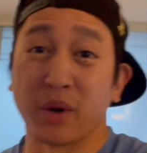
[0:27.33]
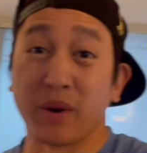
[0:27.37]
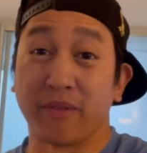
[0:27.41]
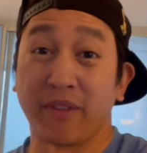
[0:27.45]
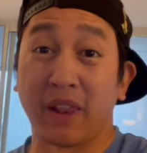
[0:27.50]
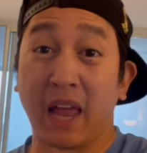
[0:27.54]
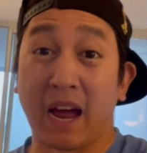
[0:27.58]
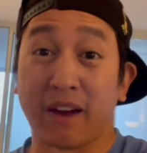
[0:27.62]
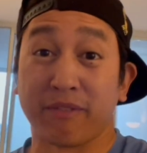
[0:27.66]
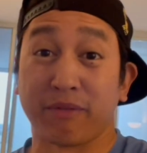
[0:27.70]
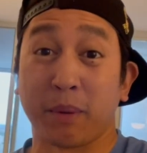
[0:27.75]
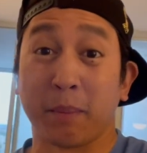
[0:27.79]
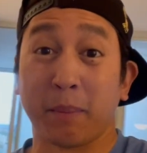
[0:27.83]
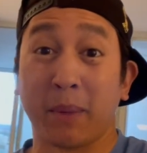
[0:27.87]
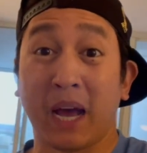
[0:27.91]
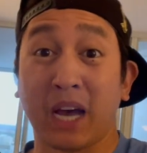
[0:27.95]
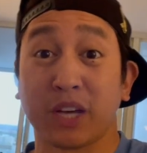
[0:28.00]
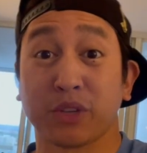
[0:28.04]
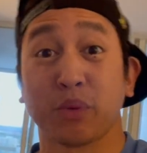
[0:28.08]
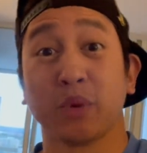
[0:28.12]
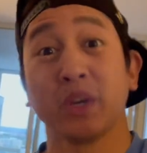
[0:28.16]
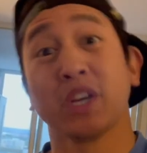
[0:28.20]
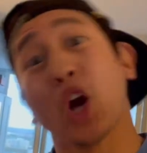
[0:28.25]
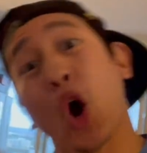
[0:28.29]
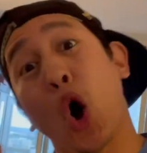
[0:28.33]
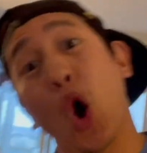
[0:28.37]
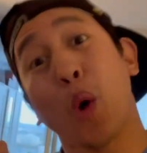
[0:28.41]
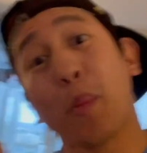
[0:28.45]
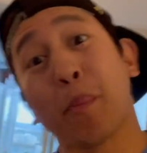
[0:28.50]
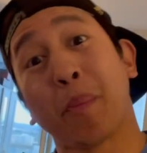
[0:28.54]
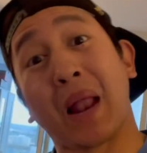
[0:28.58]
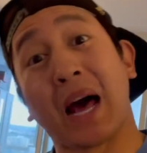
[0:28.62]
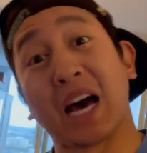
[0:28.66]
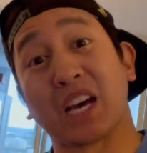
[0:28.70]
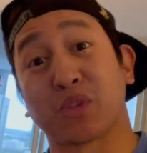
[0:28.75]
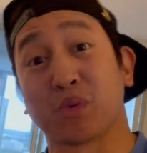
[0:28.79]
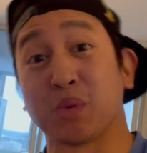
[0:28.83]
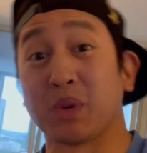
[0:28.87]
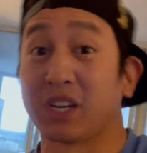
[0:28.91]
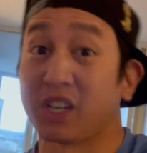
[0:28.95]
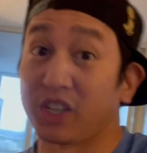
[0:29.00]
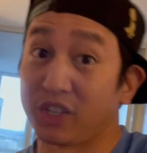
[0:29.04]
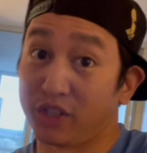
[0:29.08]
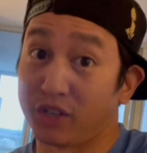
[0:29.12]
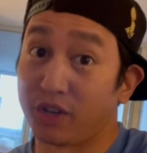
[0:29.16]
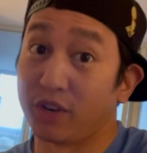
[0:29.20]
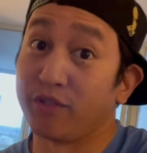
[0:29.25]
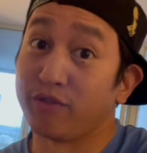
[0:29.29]
of Live from Last Week. Hope last week
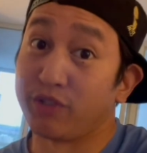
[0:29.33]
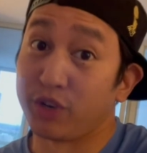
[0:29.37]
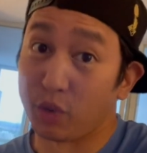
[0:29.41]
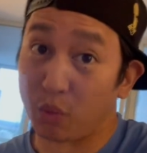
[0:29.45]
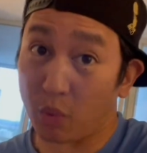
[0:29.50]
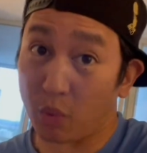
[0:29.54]
has served you